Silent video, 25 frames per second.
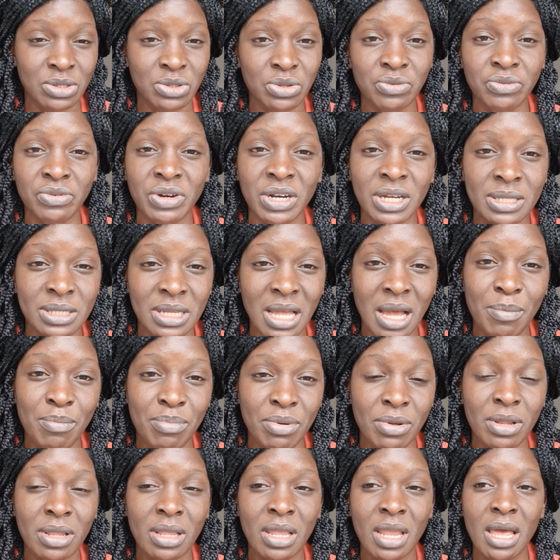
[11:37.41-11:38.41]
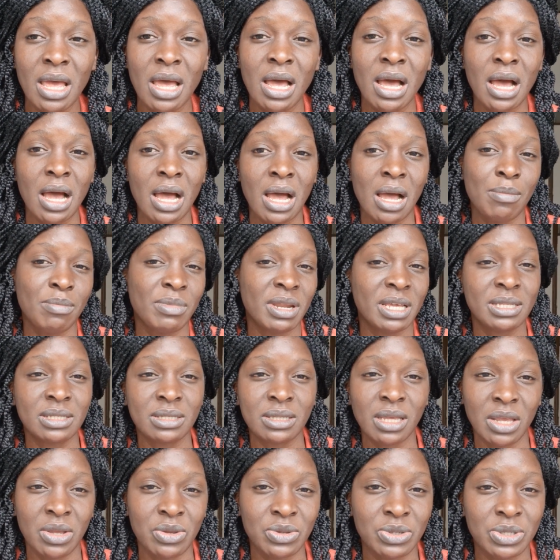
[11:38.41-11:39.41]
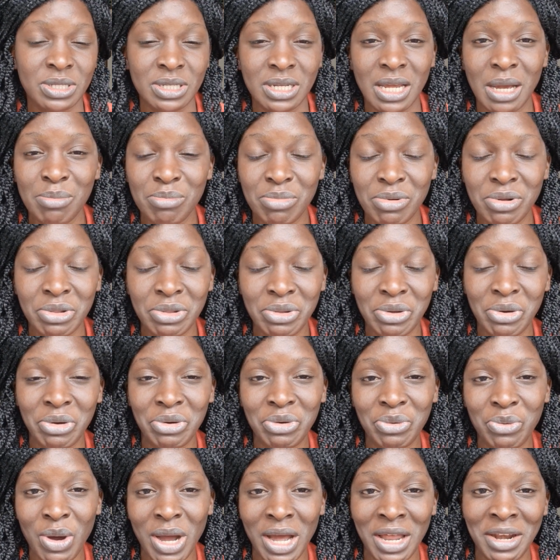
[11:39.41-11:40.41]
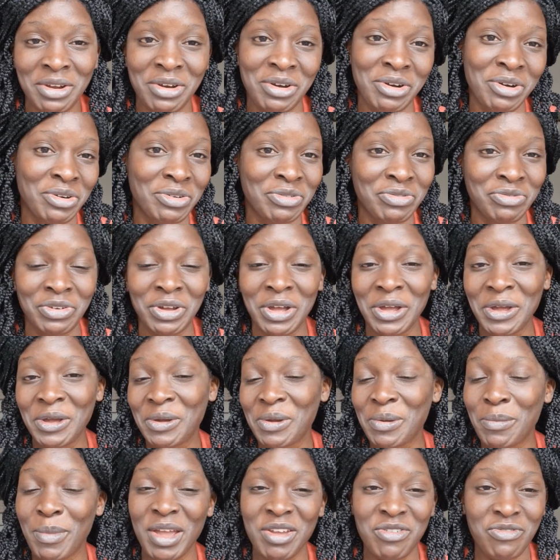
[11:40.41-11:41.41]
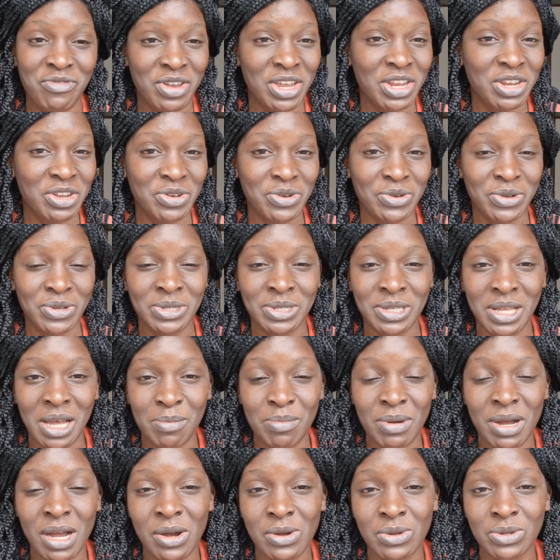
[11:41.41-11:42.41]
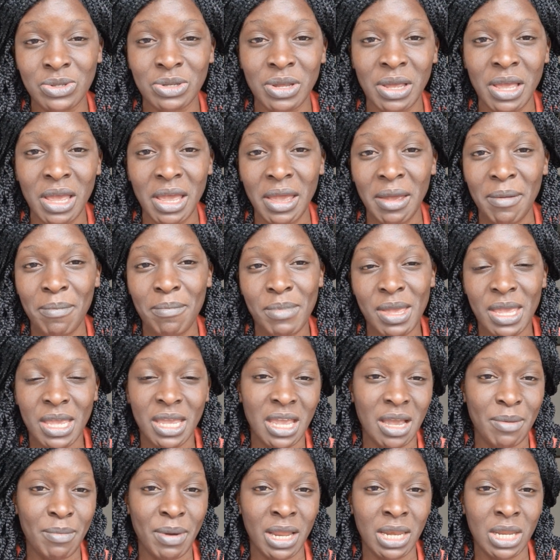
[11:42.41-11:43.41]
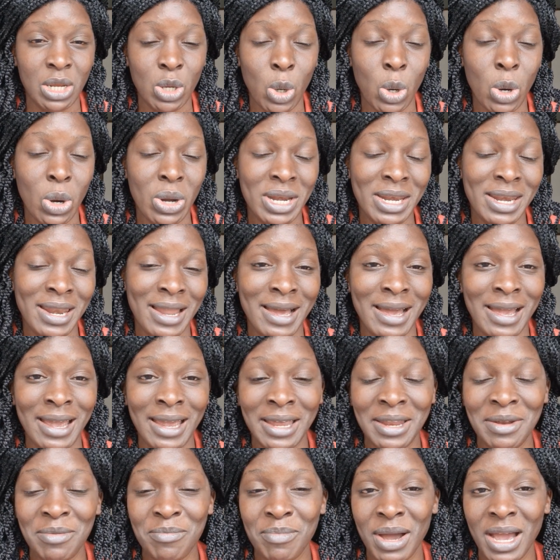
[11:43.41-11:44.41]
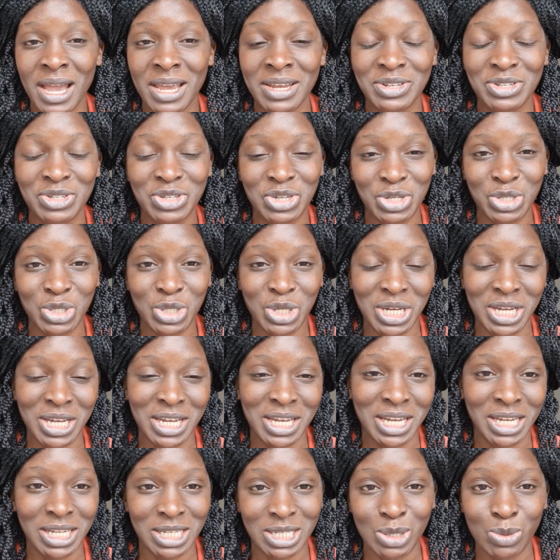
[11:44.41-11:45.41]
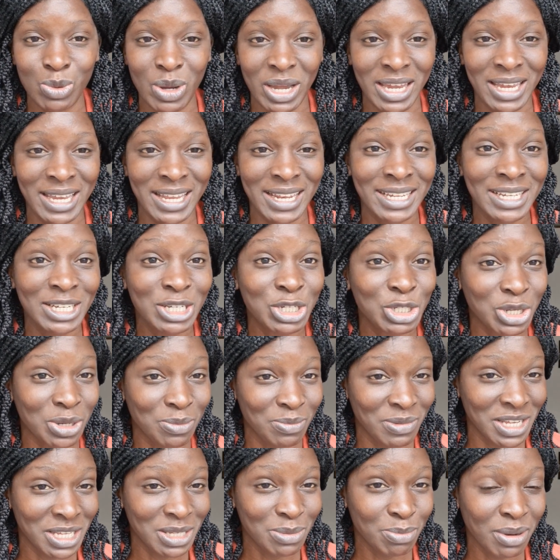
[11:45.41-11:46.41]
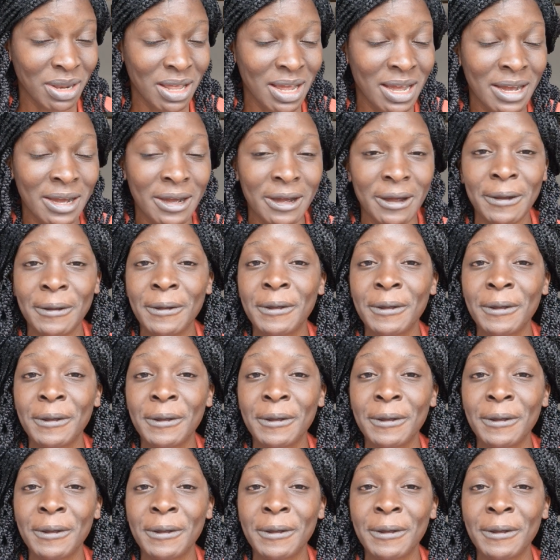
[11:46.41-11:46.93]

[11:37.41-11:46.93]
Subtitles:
So for example, let's say you stumble on one of my videos about making money online by teaching Kiswahili, shameless plug,